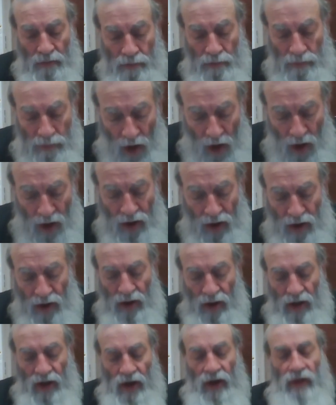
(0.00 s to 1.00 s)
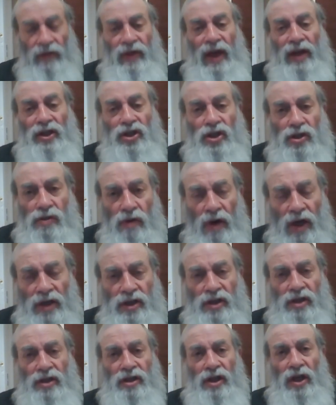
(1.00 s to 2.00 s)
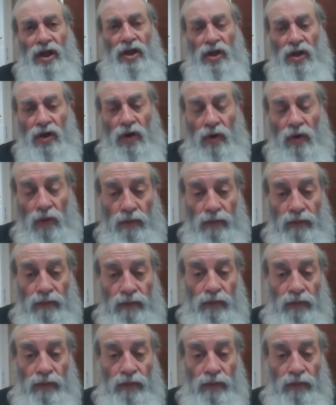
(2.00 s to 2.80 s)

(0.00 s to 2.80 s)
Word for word: bach, that trusts in you.